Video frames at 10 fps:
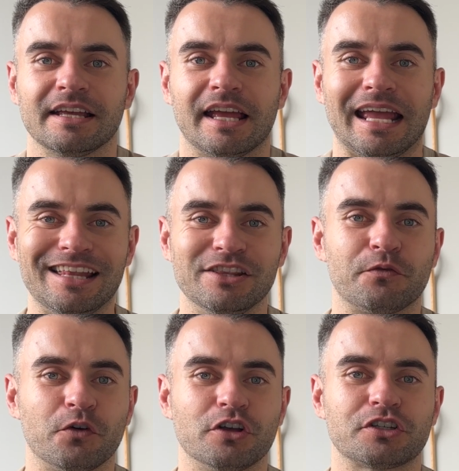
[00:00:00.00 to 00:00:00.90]
In the
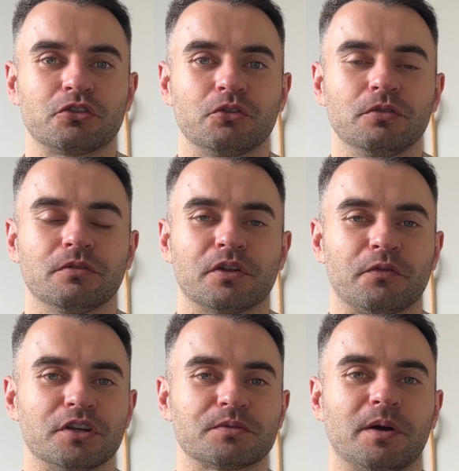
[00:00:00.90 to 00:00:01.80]
first
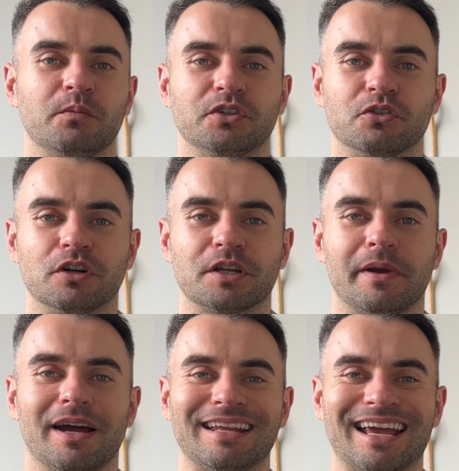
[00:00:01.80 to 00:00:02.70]
one, we talked
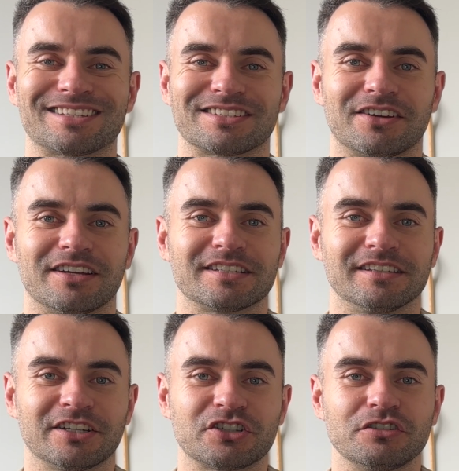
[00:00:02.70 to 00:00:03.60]
about exercise
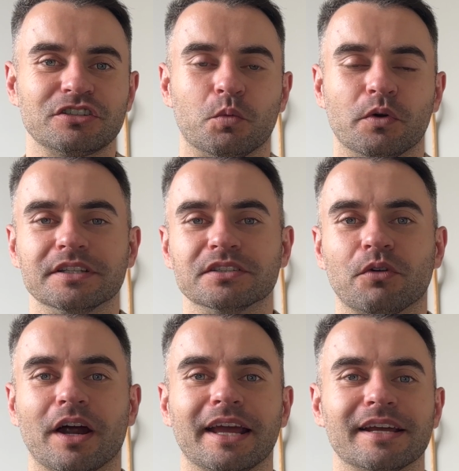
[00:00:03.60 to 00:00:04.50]
selection, so what is the
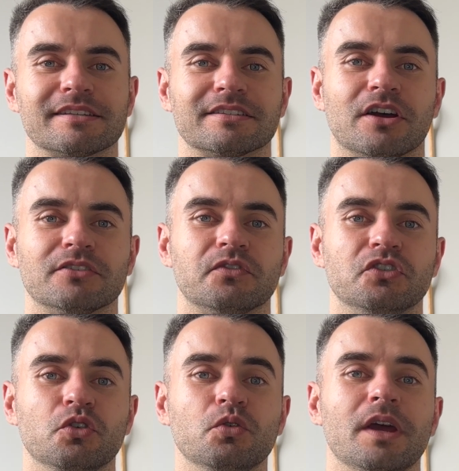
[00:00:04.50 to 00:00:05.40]
right exercise for
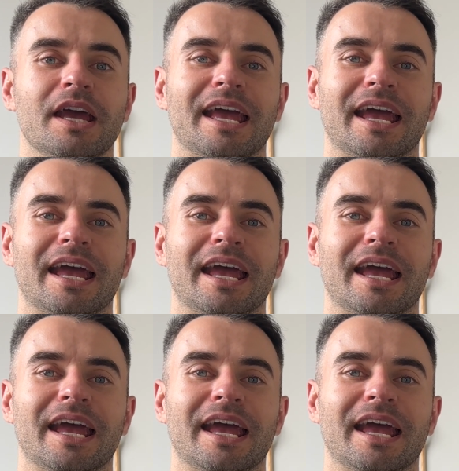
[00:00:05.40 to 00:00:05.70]
you?